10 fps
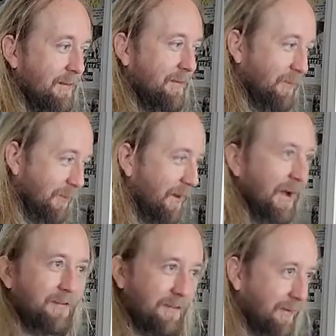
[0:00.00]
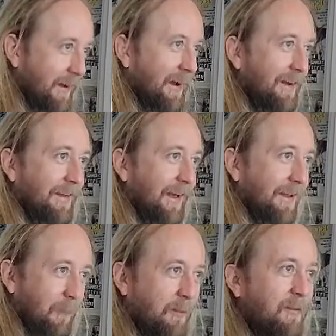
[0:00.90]
the guy, and
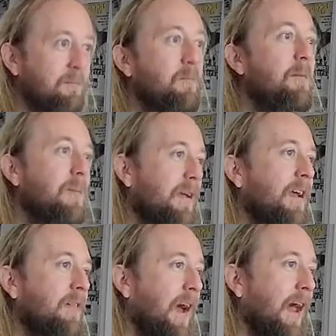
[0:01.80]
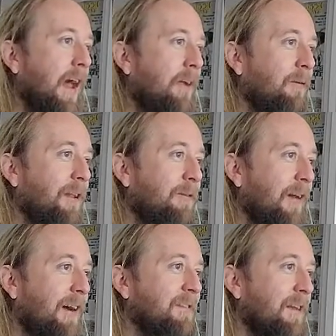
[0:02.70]
then we're just mimicking that at a really
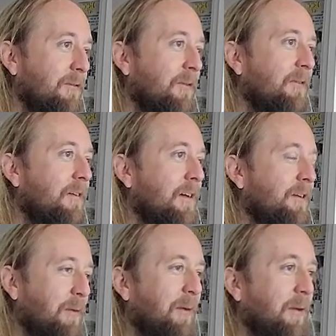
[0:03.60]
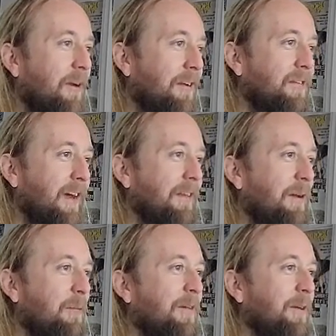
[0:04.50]
fast level. So I know you understand
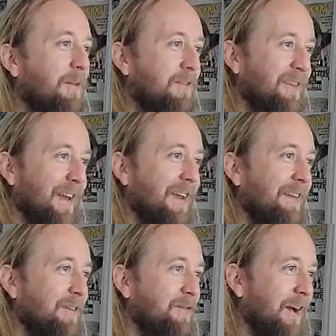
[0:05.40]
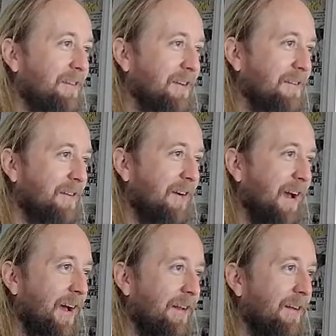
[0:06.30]
that rhythm. It's just getting it to translate to your hand.